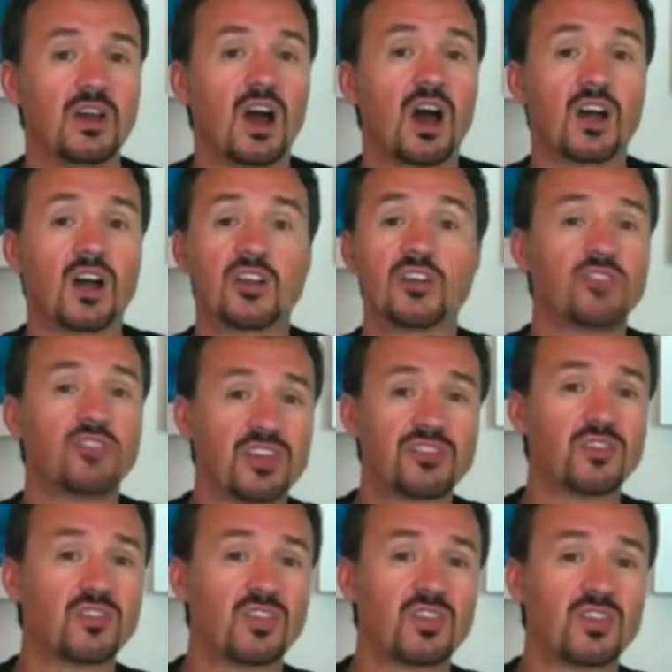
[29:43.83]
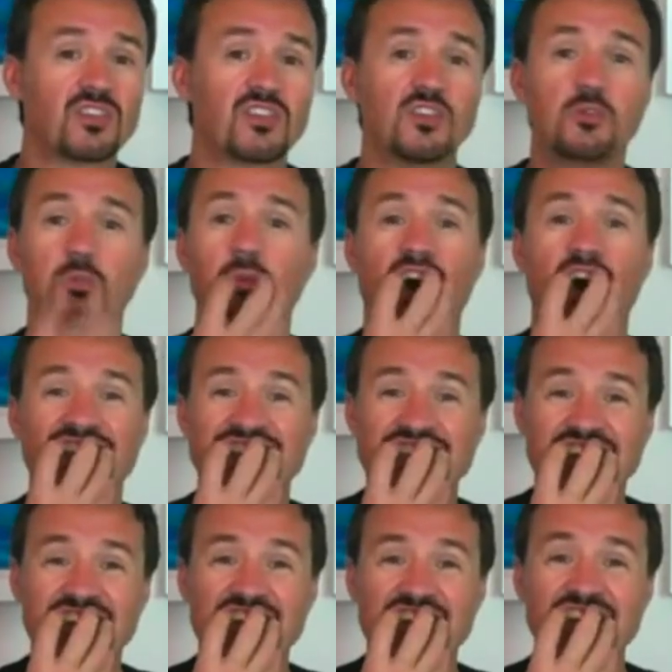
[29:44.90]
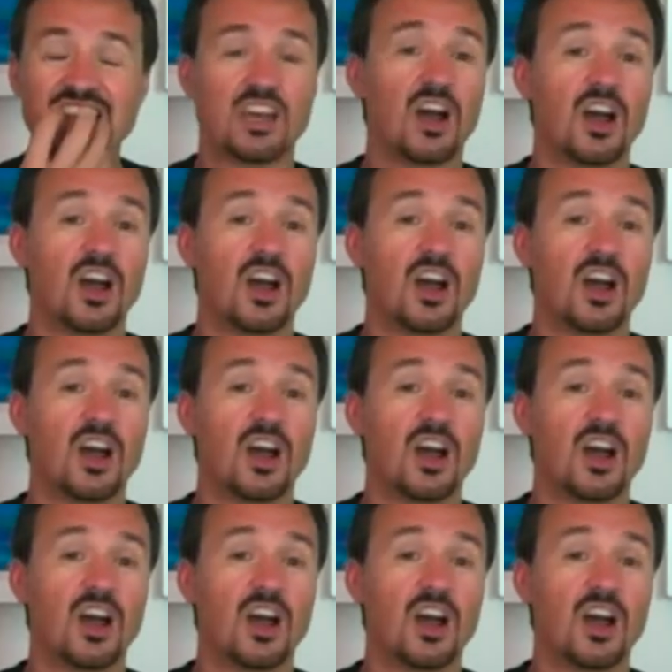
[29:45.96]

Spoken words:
our digestive system, our teeth,